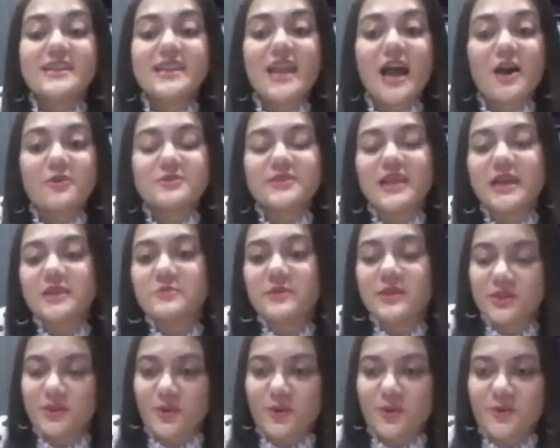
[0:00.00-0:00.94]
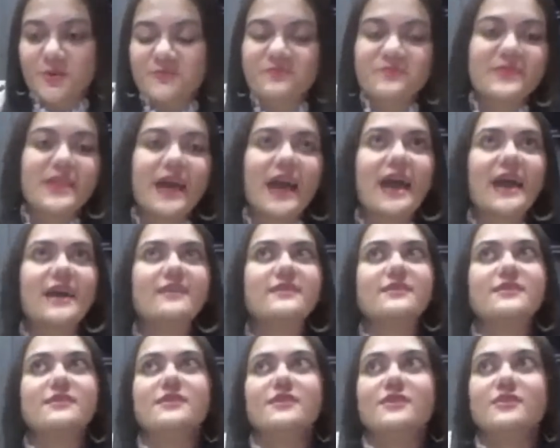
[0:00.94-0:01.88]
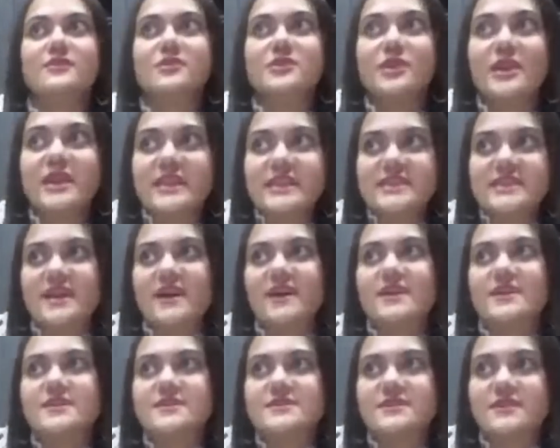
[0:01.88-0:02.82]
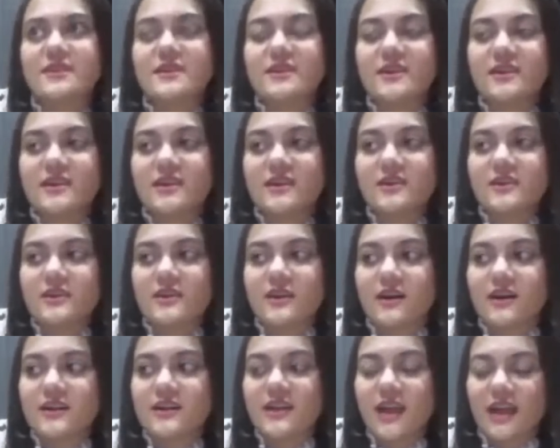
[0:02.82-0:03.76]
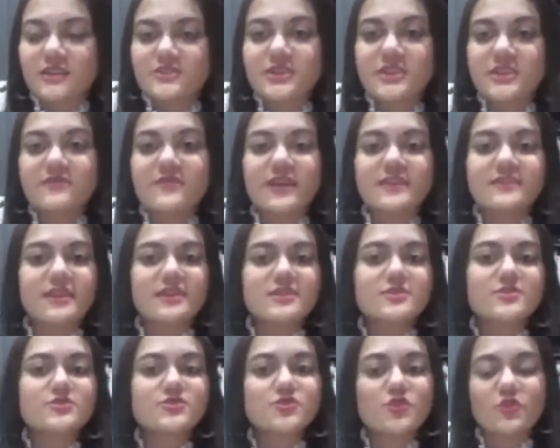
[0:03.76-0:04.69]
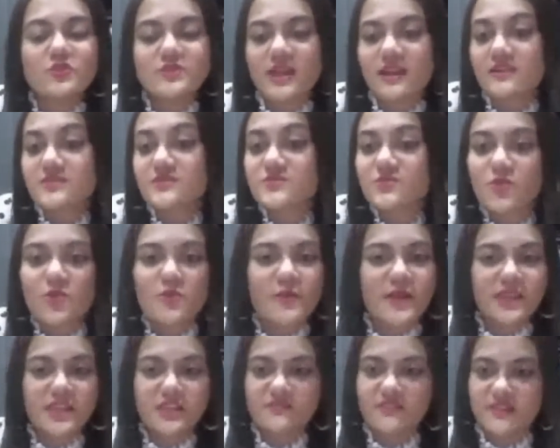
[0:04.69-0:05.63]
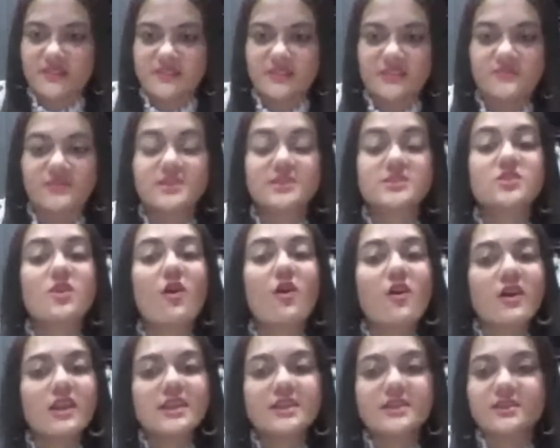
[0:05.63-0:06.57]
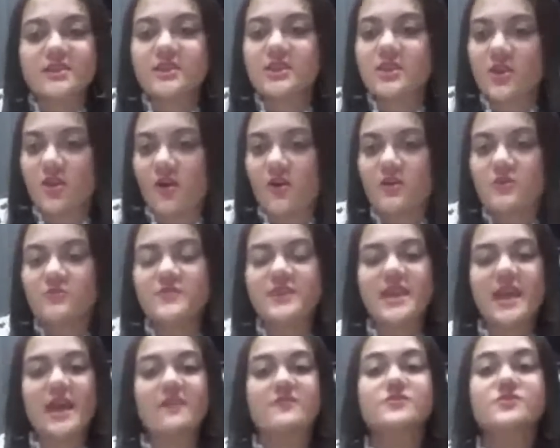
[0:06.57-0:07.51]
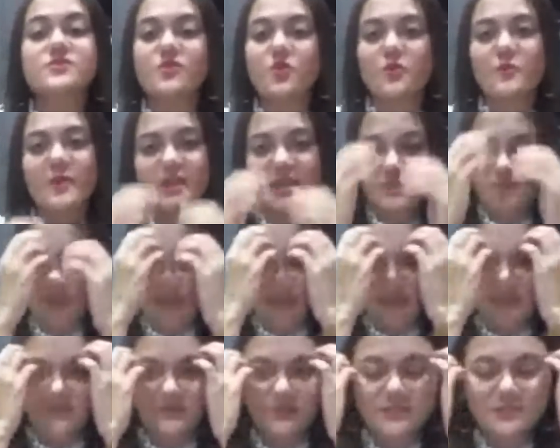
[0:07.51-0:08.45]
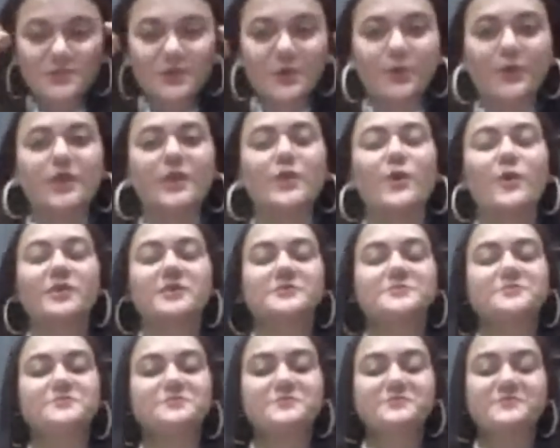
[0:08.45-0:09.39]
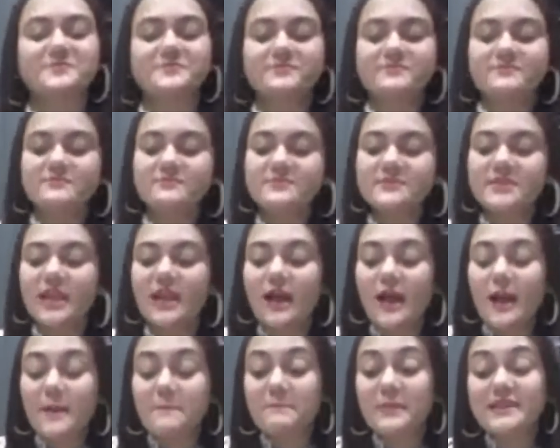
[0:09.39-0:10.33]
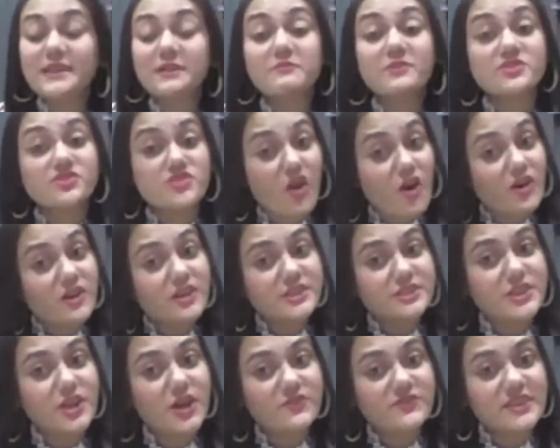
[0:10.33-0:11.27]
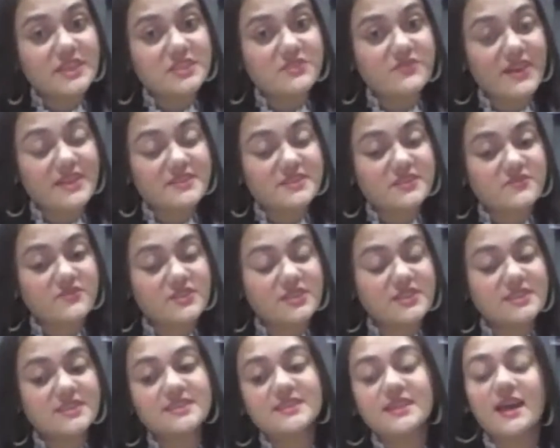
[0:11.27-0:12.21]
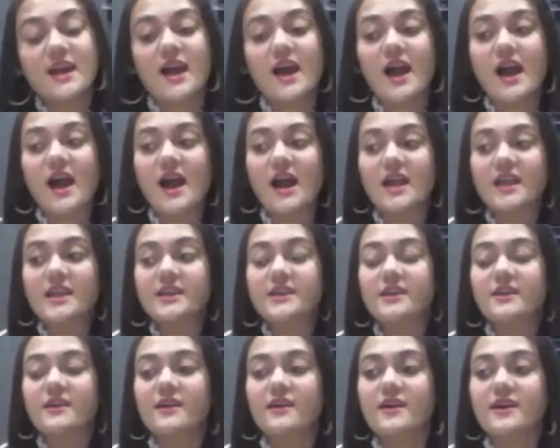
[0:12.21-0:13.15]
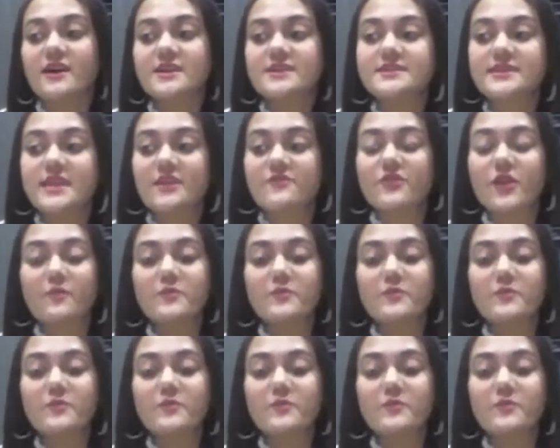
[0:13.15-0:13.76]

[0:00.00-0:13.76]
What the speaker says: Now that we know that India is a country where there are so many festivals all year long. We have so many festivals going on, but the majority of these festivals are say